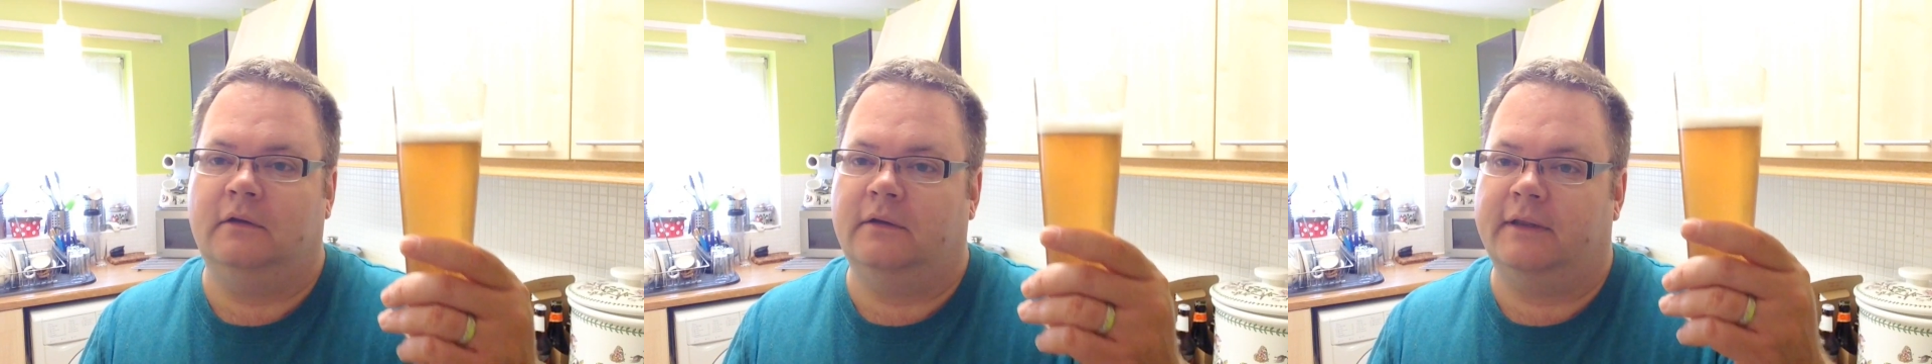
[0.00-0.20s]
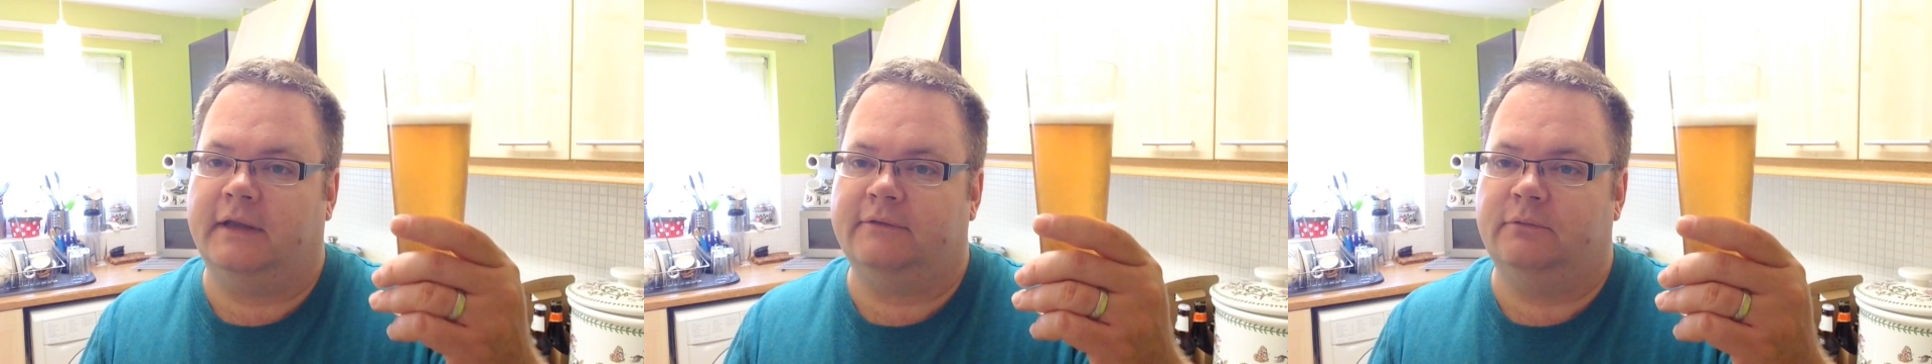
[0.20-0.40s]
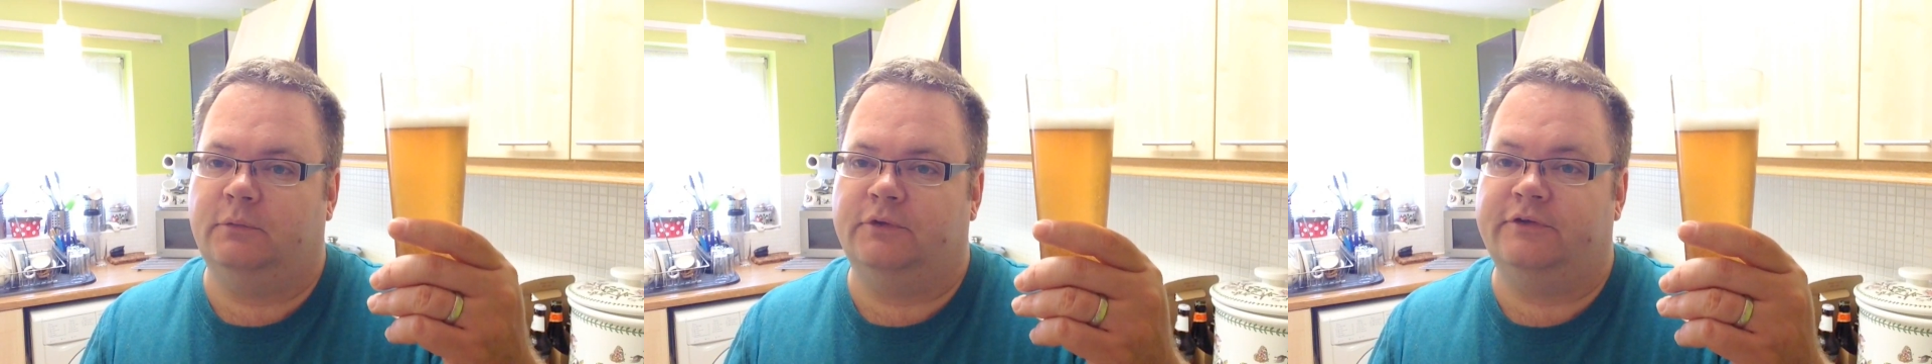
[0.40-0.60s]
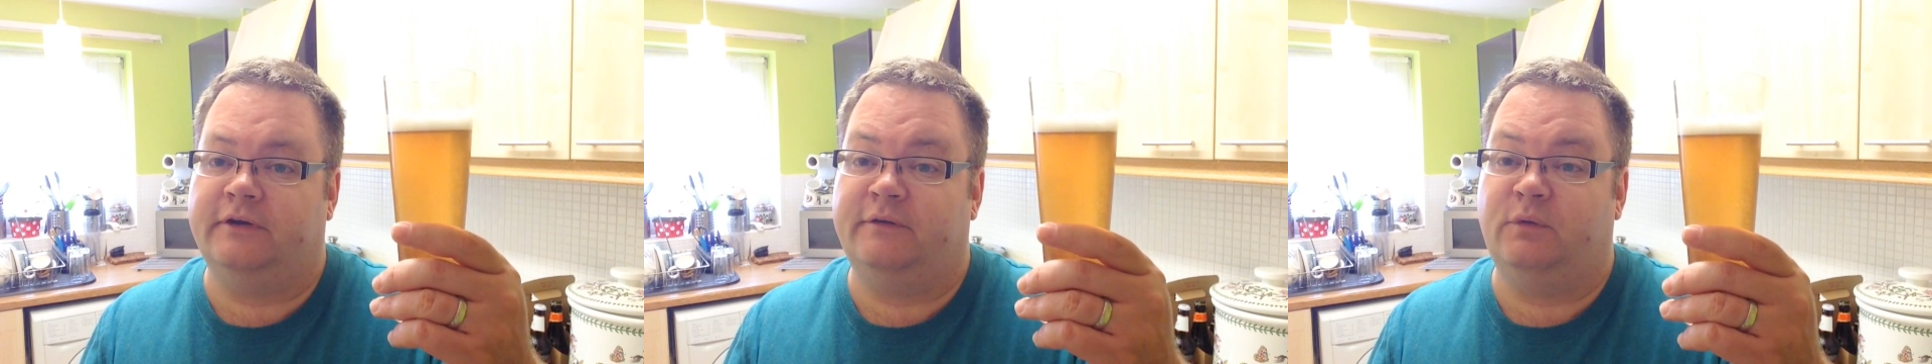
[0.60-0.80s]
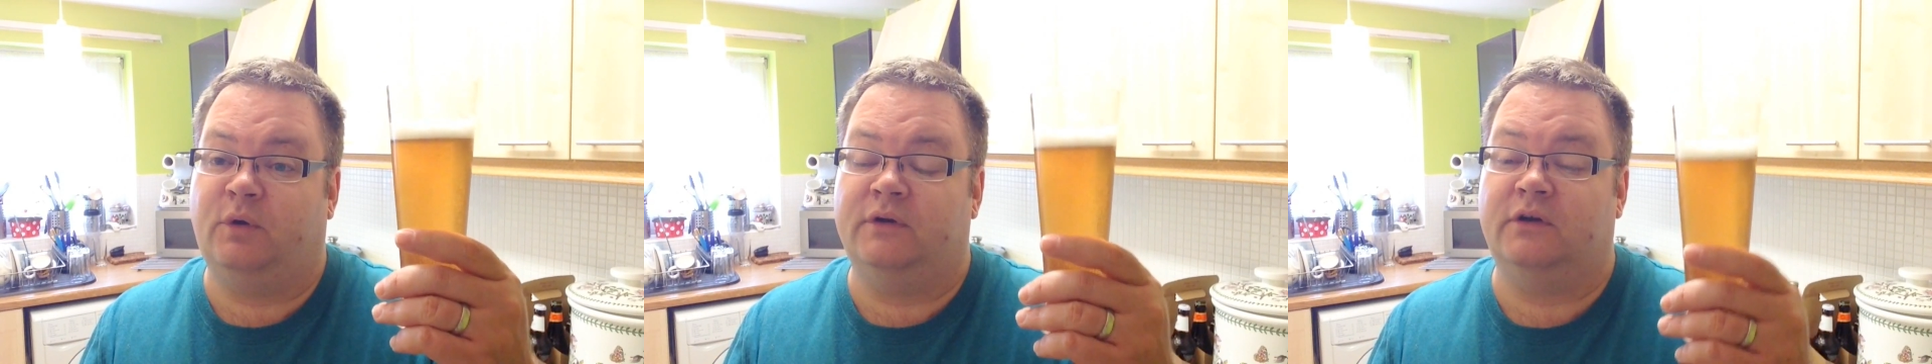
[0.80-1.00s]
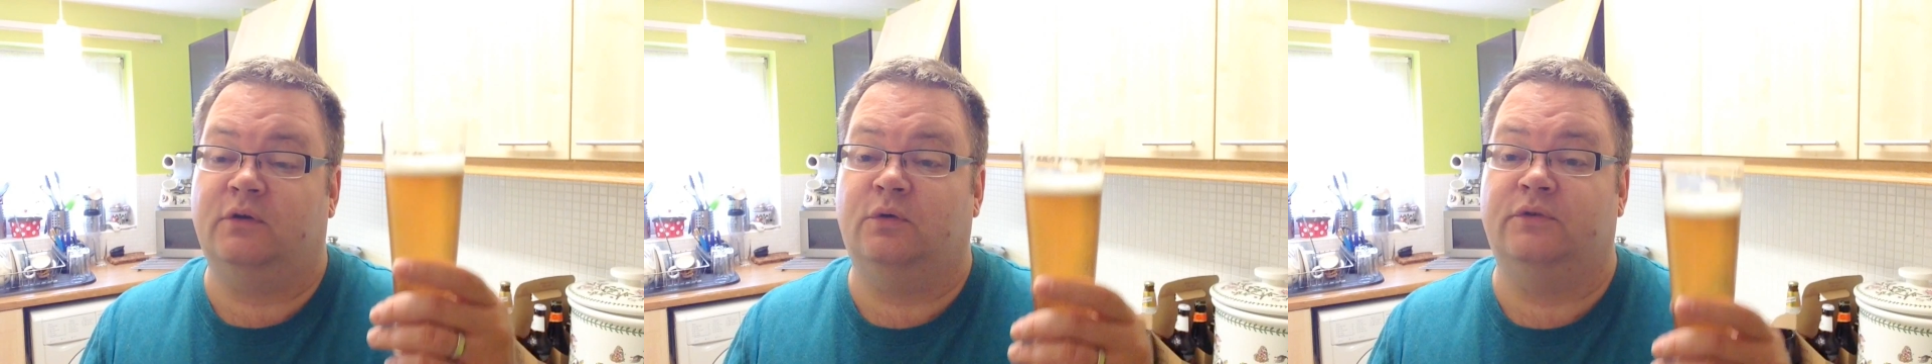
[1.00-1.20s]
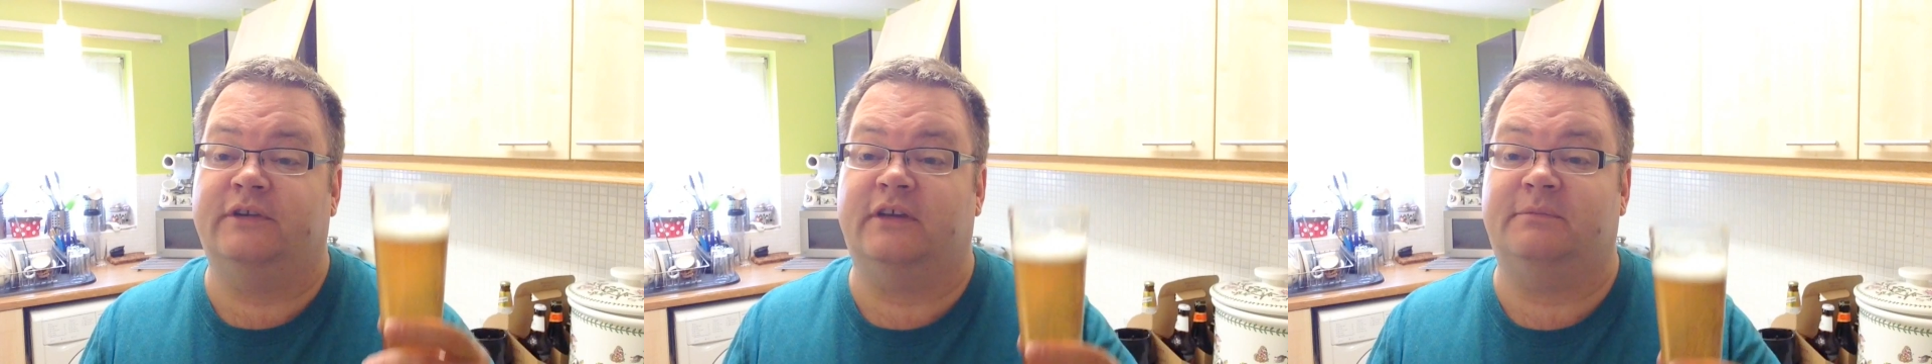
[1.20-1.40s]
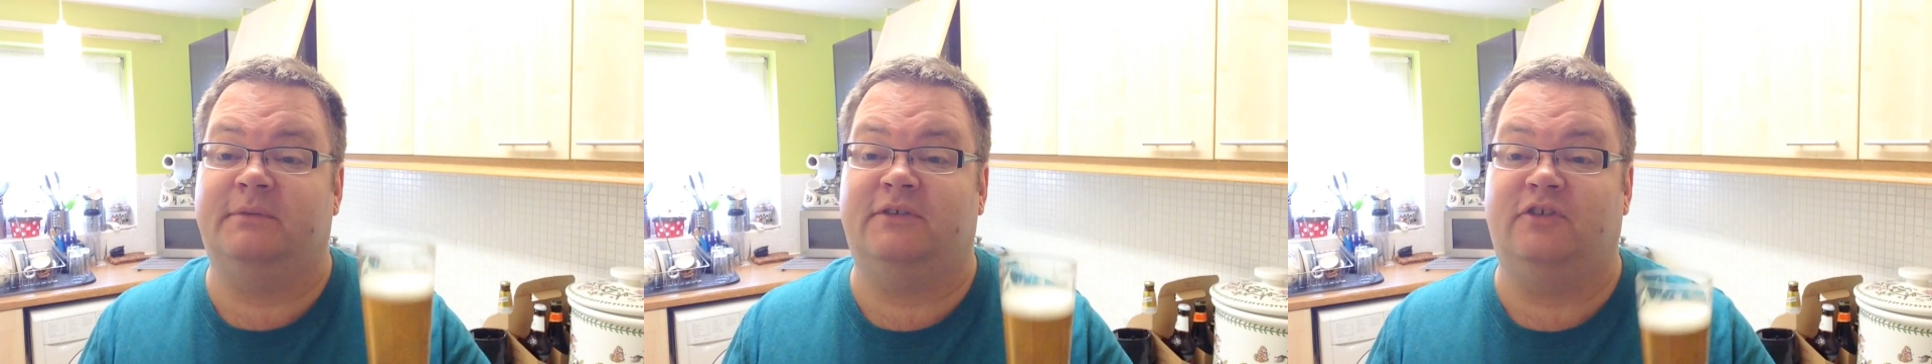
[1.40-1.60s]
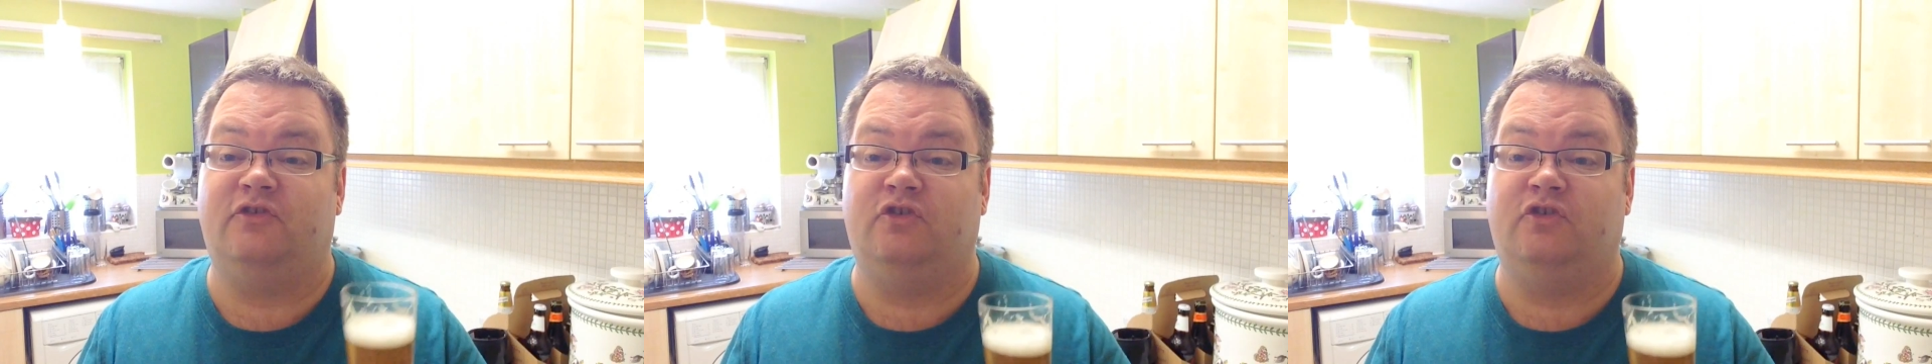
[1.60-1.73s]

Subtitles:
Thanks for watching, everyone. Of course, that's Mr.